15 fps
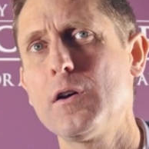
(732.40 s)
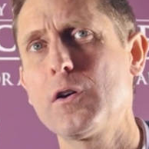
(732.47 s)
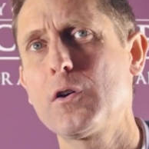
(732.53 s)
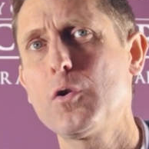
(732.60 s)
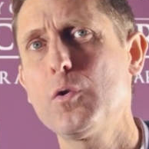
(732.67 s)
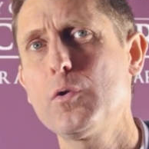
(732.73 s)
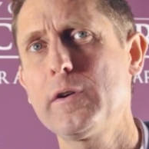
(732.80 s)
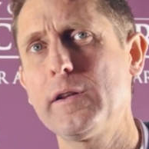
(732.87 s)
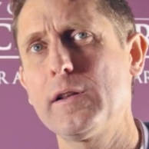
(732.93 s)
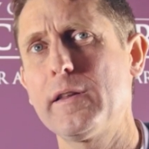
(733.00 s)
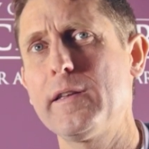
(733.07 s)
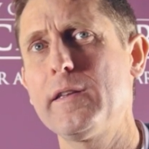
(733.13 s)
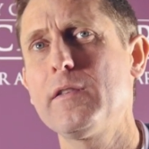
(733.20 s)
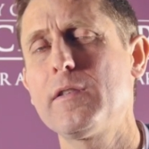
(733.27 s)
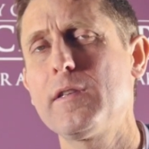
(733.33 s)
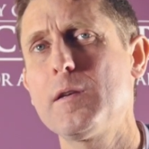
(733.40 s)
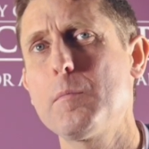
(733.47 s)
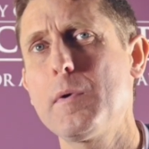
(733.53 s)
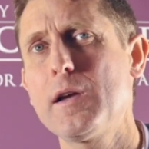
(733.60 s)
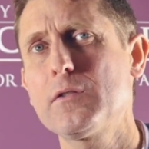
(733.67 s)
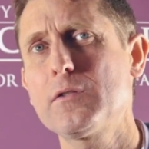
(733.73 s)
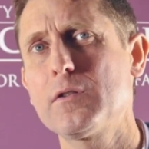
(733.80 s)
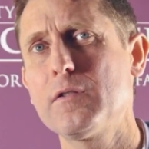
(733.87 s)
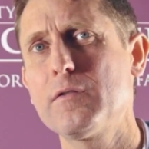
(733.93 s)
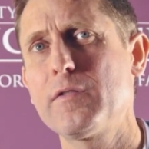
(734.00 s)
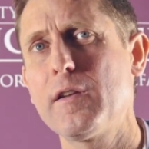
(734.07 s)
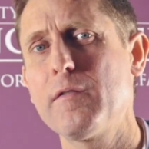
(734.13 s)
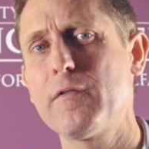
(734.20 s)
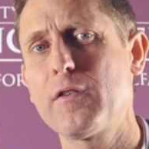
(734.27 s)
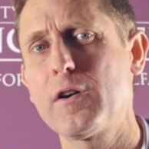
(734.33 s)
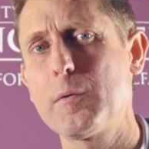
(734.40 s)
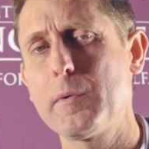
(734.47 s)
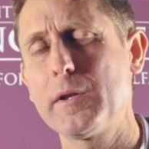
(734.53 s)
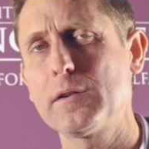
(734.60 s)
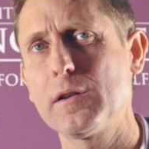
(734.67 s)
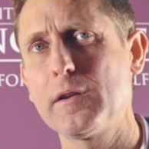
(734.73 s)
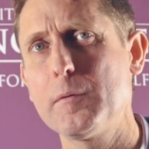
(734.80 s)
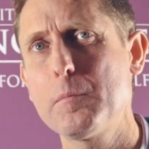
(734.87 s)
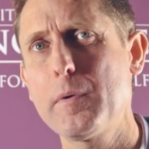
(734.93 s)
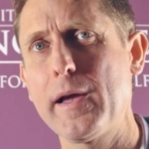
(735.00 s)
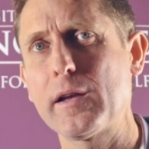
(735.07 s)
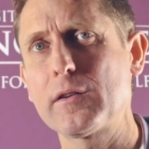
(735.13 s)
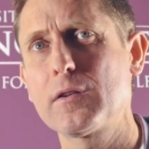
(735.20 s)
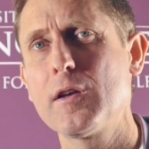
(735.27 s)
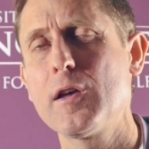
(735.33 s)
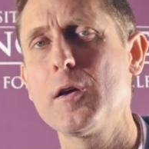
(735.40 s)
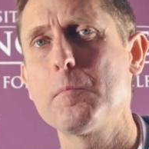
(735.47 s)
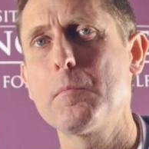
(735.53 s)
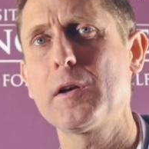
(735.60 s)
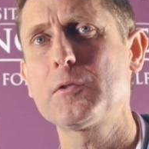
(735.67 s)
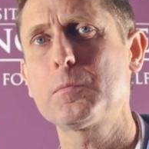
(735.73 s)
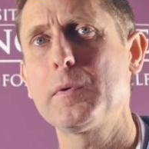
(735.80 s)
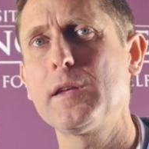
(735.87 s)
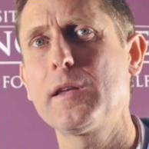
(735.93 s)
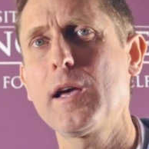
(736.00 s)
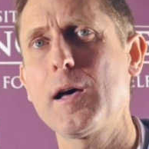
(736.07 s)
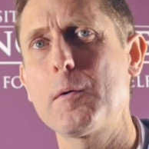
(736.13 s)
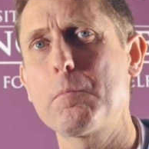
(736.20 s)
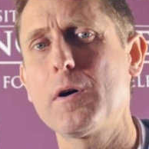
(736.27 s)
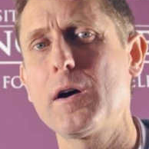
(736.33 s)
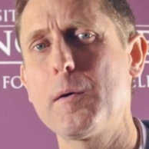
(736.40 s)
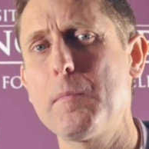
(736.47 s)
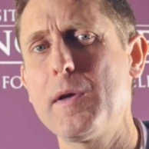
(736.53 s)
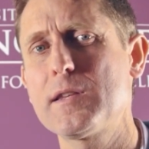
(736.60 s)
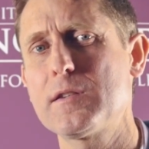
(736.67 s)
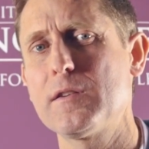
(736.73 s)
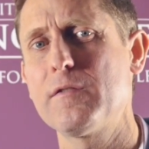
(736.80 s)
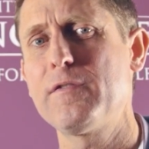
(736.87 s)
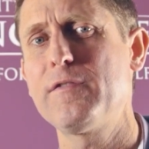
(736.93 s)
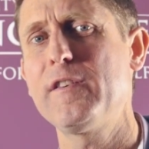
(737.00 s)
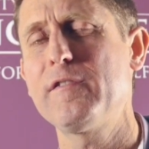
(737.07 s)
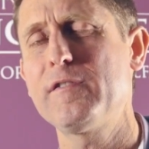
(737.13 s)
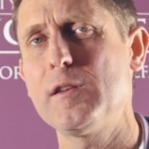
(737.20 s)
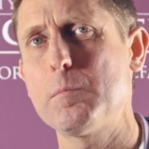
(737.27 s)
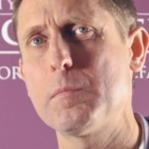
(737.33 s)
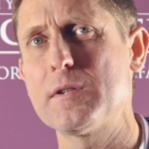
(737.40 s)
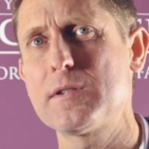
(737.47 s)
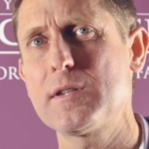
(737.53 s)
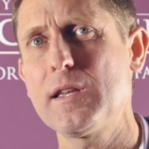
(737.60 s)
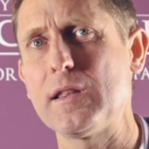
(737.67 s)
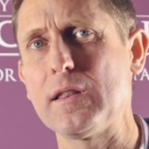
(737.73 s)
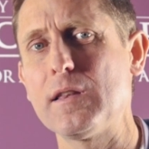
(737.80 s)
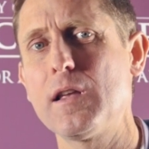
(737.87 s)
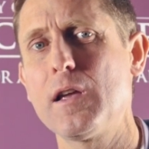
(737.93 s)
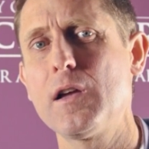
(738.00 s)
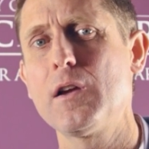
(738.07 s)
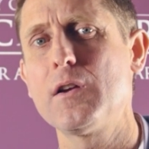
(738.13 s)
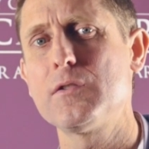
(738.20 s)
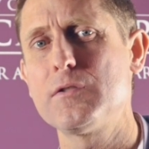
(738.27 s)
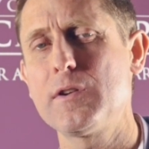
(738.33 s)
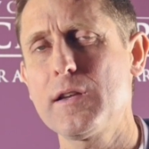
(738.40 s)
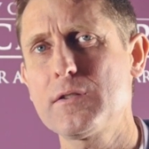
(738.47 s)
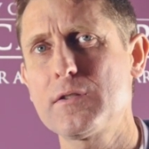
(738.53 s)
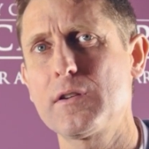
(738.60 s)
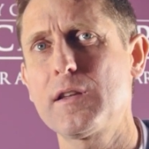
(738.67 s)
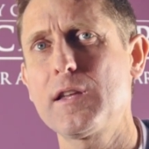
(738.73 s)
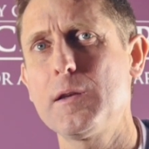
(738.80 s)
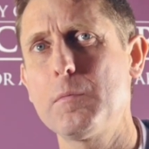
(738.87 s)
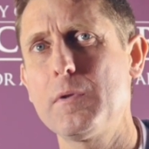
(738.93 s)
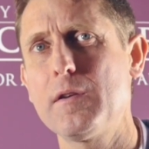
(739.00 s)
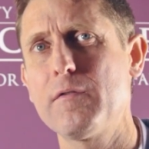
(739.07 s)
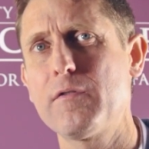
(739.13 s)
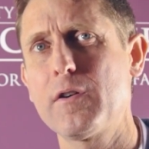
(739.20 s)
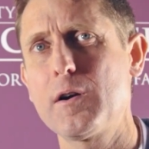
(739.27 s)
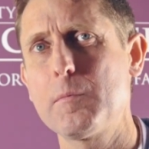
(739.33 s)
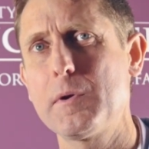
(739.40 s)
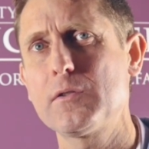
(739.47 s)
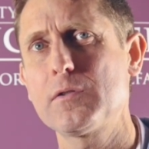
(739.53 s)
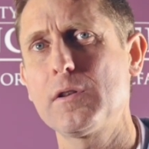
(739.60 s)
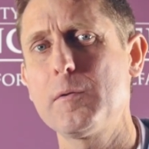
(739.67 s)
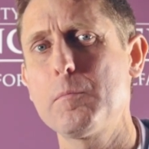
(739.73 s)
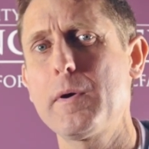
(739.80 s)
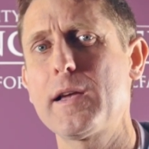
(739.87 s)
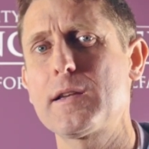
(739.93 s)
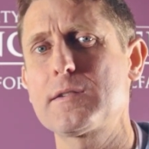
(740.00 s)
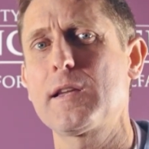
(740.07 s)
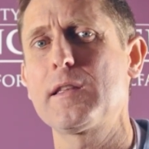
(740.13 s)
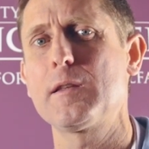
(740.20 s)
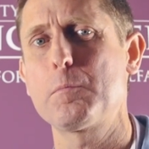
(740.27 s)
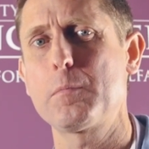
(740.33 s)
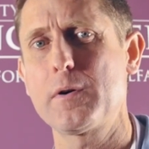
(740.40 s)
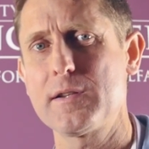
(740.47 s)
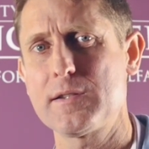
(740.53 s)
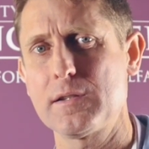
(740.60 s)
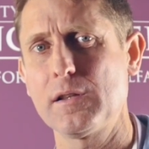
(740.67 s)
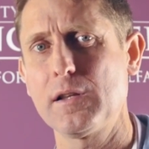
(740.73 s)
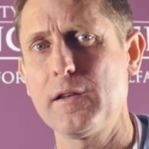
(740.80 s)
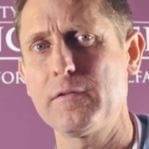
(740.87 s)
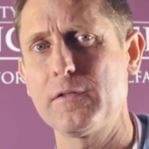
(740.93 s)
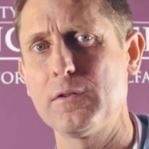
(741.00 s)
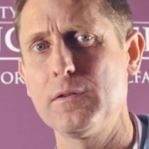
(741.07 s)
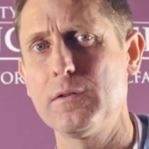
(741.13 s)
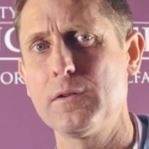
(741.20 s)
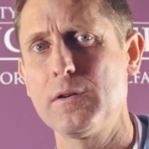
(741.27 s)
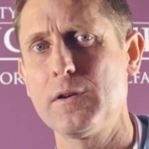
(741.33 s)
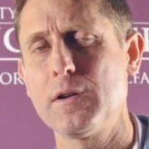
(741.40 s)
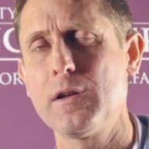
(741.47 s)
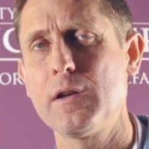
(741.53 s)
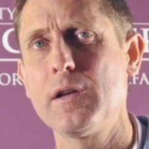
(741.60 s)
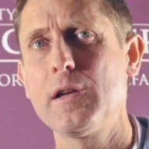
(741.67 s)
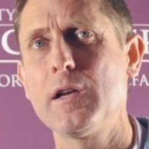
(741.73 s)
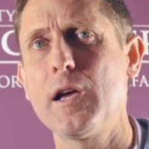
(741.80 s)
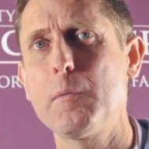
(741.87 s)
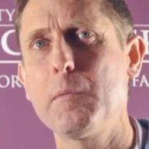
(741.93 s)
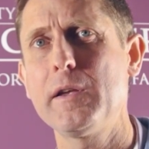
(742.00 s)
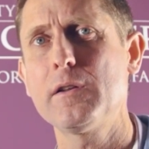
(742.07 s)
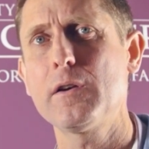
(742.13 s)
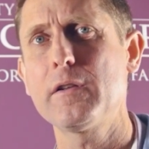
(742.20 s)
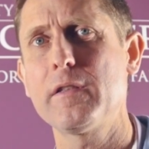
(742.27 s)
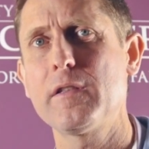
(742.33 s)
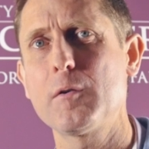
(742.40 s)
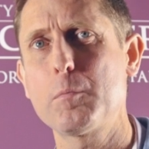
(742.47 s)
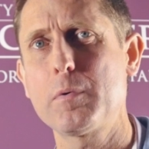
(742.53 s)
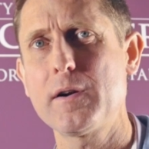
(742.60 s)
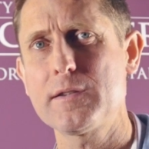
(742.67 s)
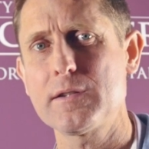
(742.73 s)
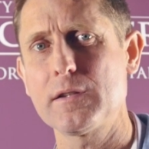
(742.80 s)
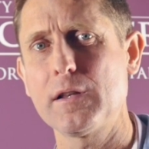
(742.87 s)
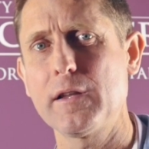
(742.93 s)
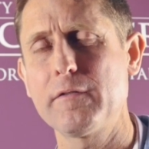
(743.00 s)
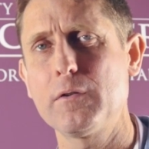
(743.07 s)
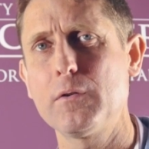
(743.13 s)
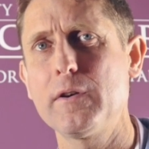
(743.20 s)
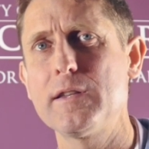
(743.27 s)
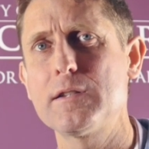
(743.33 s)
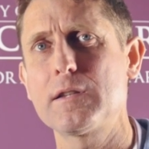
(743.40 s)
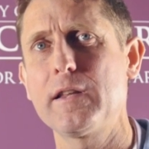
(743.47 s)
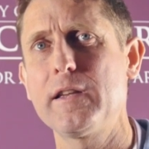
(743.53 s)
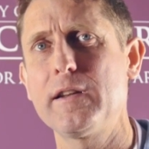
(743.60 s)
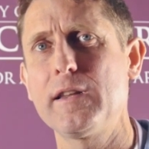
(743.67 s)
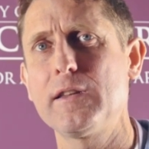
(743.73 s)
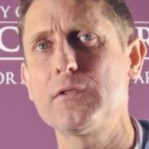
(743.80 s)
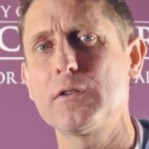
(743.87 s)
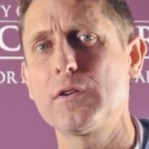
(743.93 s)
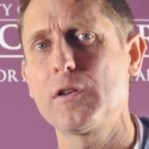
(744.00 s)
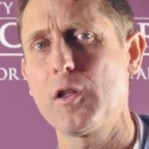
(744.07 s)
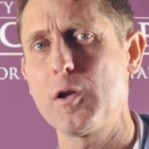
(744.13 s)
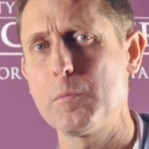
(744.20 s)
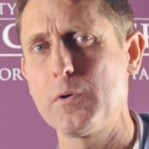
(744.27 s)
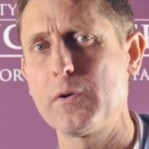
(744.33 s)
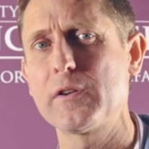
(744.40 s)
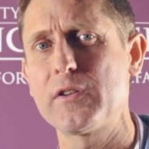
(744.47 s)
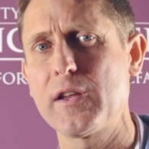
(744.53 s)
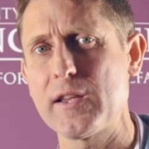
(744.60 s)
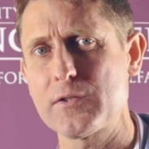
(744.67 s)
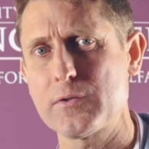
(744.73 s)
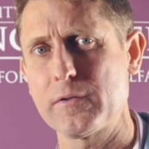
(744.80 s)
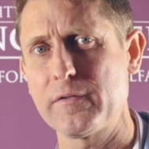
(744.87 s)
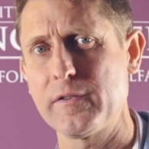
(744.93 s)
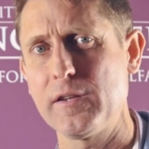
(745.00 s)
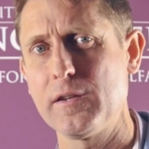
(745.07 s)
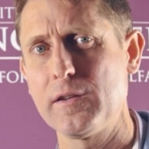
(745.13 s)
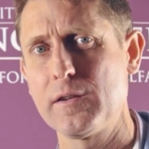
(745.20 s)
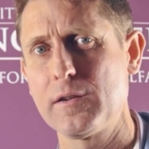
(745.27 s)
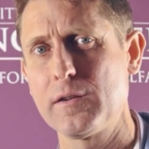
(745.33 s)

Accordingly, the amount of environmental impact must be cut by a massive fifty percent just to keep the environmental impacts at the present level. And we know that the present level is leading to global catastrophe.